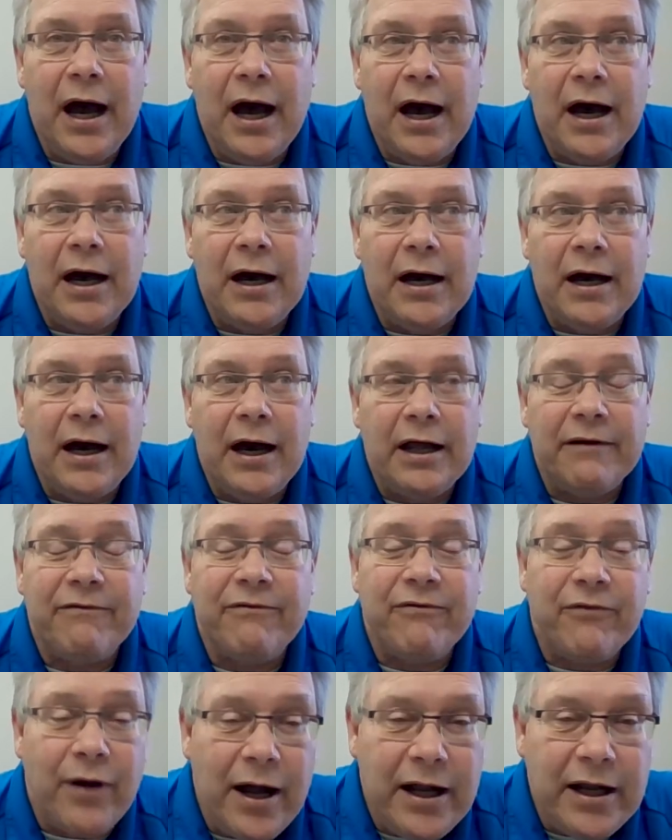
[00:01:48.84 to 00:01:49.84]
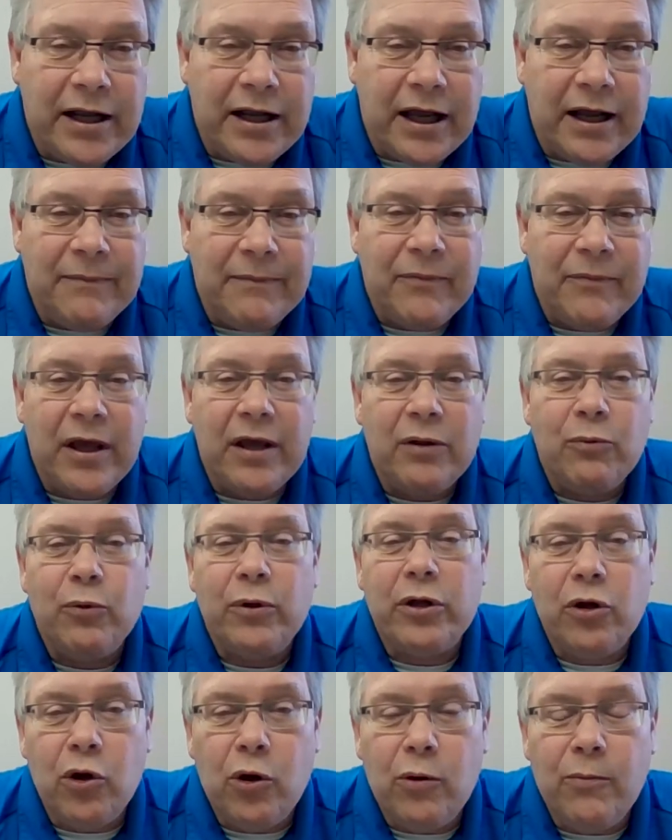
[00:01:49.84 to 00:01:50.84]
uh, on a Friday and
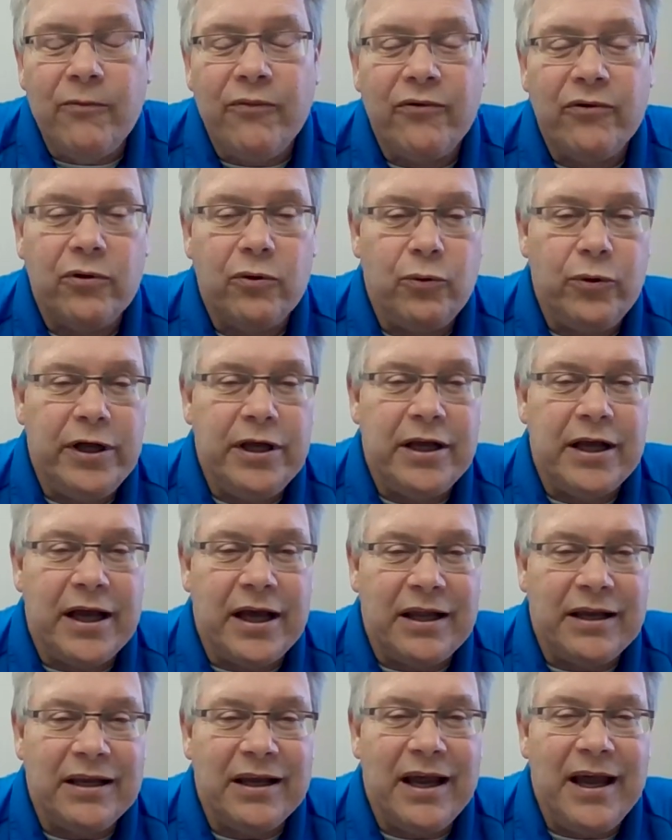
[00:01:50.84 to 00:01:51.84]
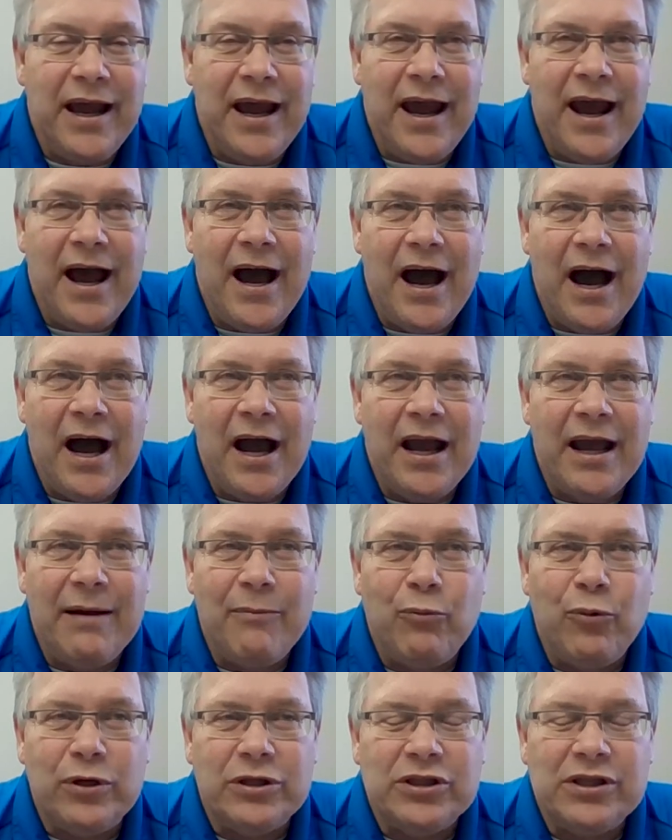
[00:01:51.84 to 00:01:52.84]
went home for the weekend. Uh,
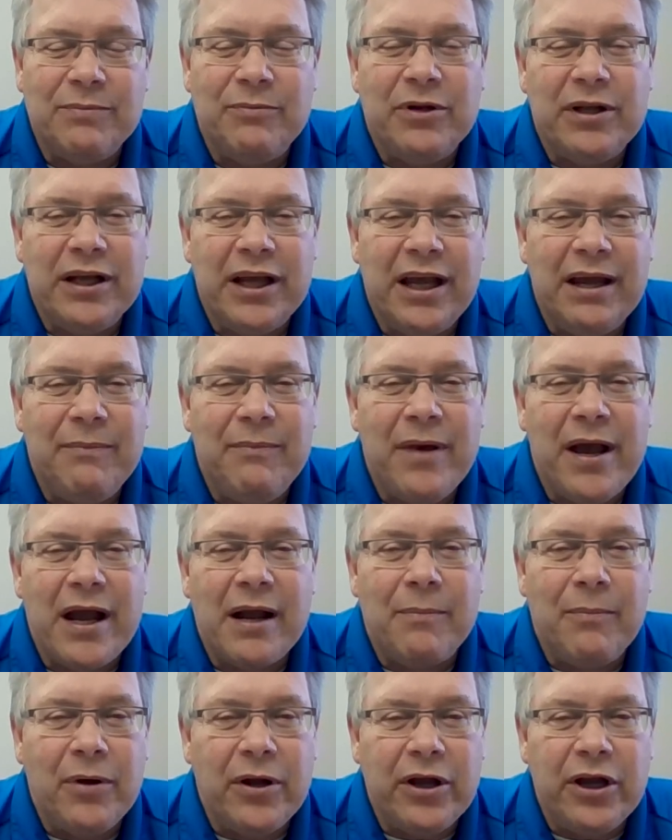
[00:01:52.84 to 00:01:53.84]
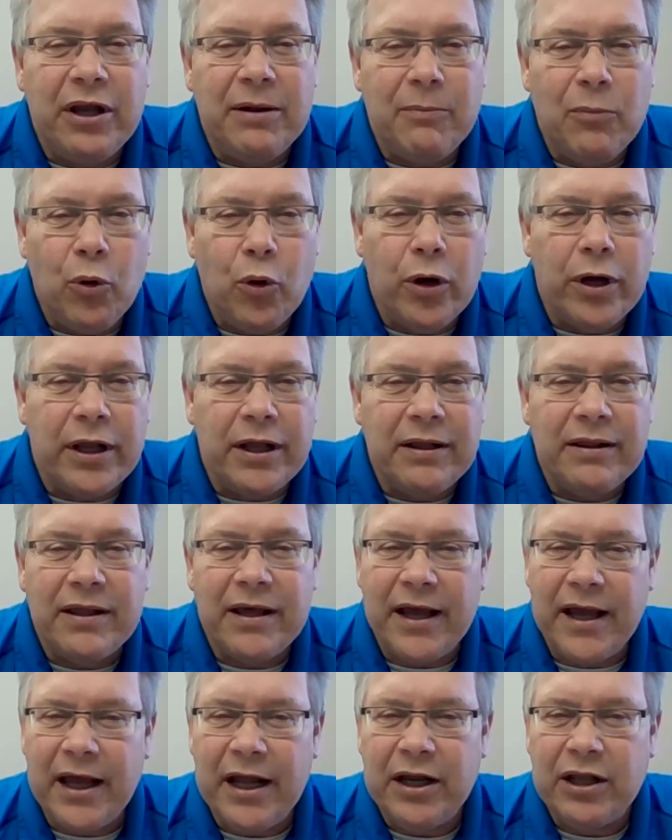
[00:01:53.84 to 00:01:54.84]
and when somebody came back Monday morning,
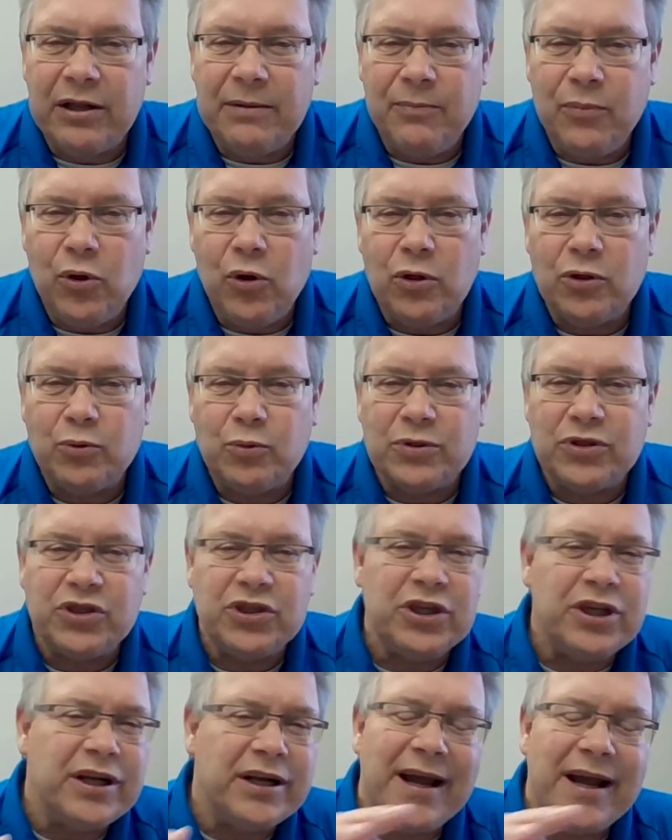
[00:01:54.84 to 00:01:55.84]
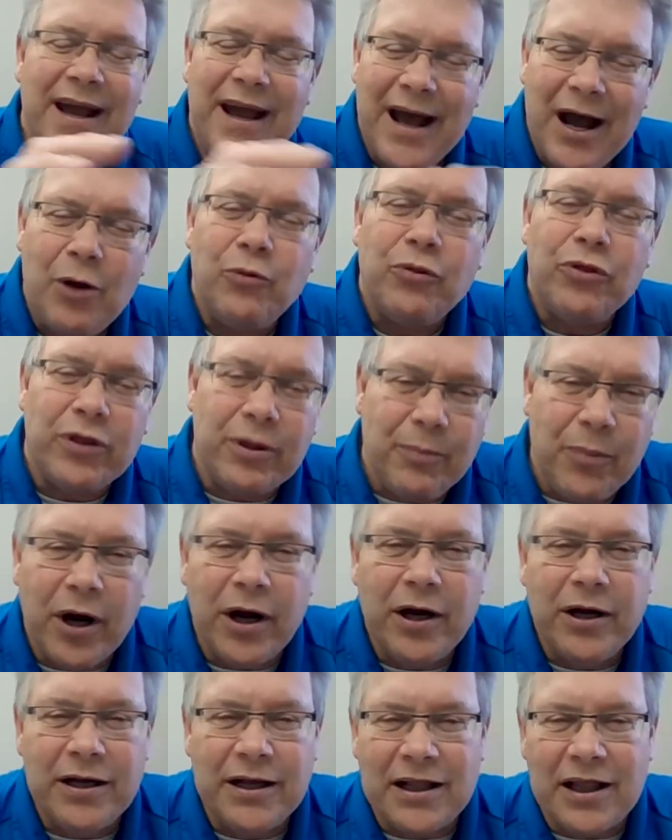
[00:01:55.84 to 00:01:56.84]
the head of the bolt was sitting out in the
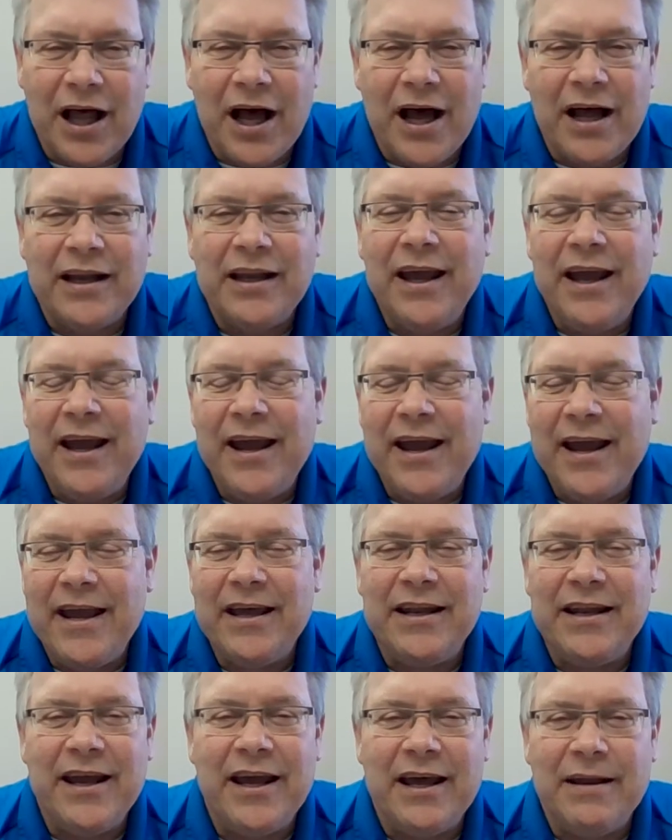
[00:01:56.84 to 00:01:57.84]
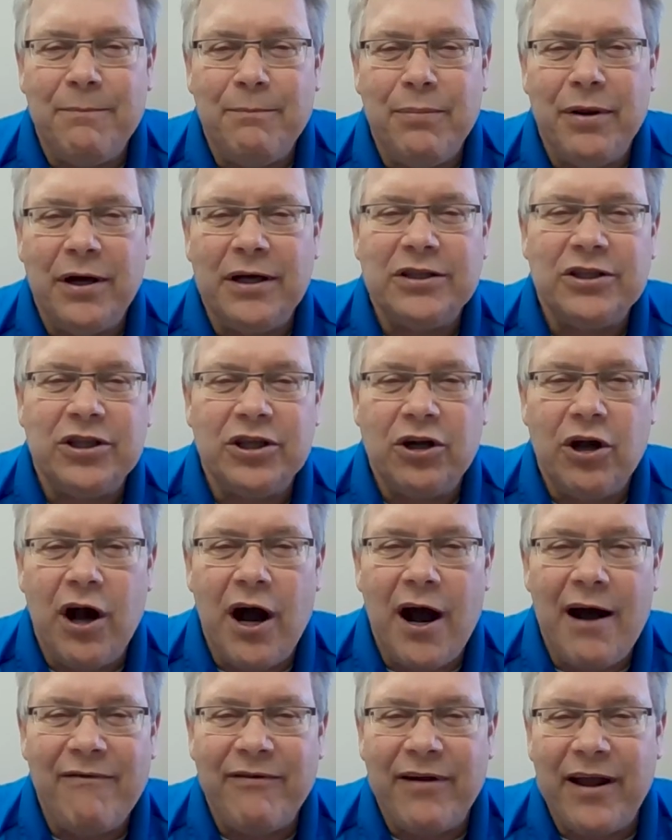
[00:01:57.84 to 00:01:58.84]
parking lot. It had busted
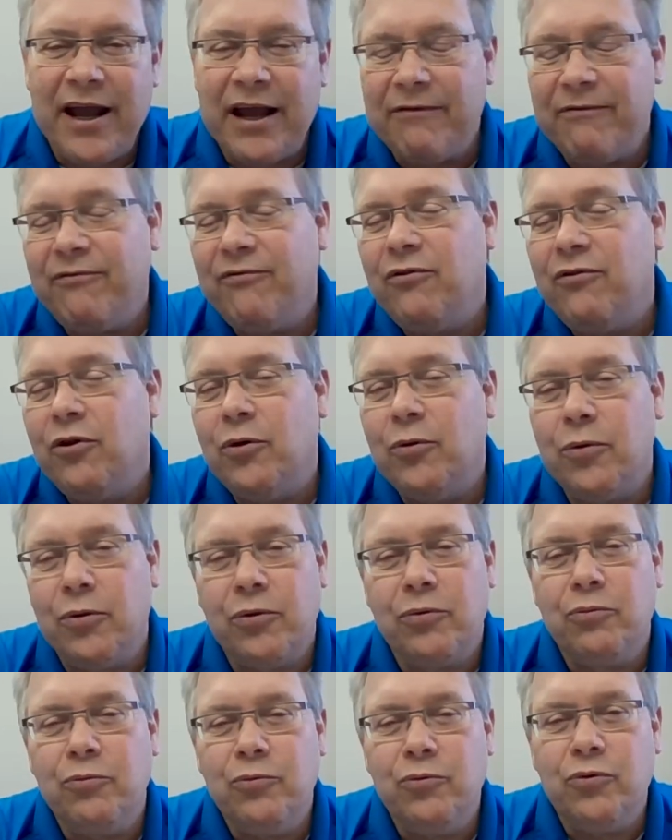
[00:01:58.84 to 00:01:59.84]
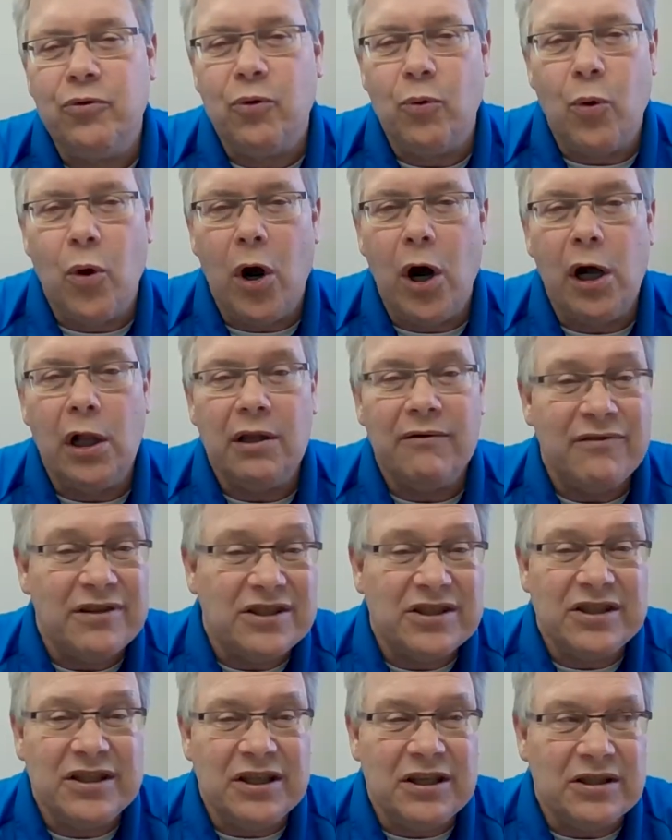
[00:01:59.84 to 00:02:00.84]
off and flown through the wall of a
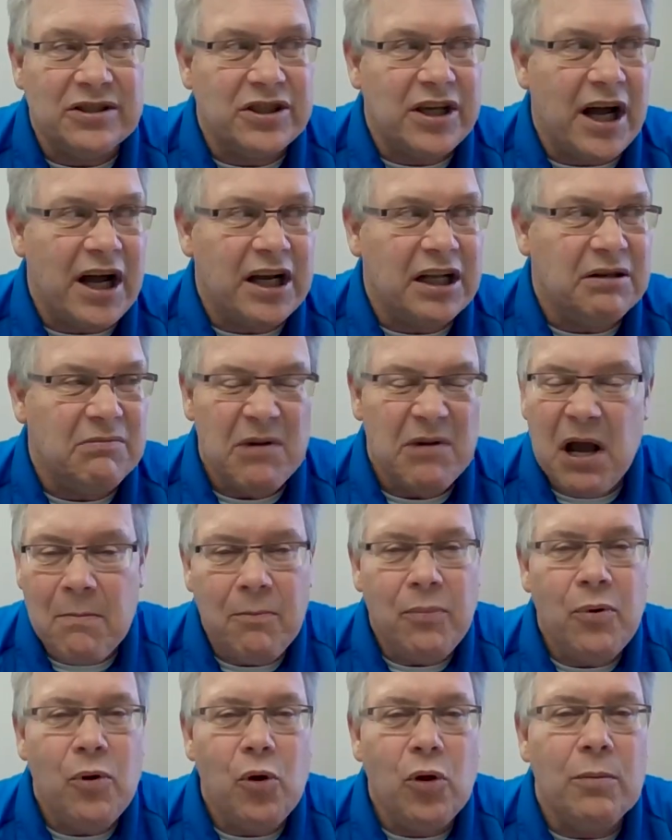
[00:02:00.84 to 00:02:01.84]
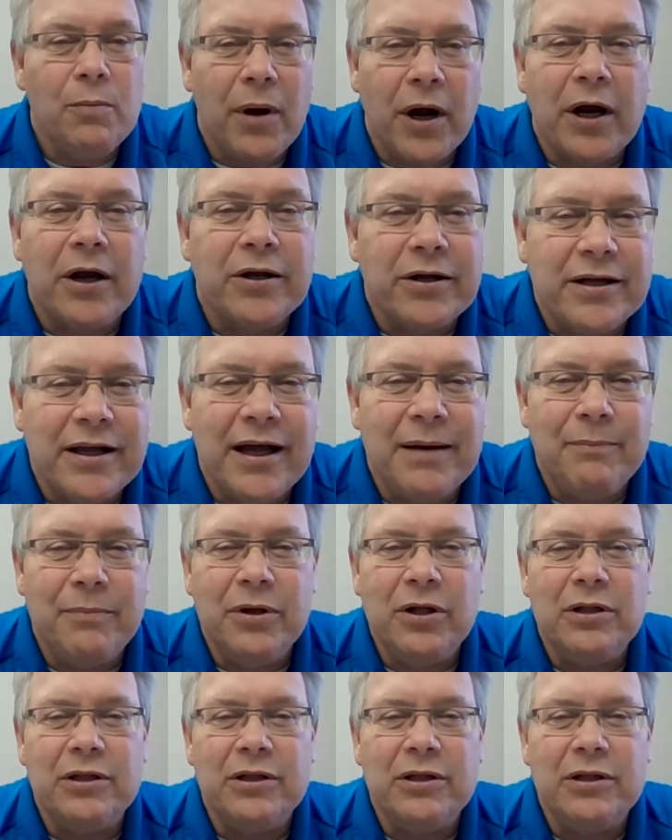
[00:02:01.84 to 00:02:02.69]
steel-sided pole barn type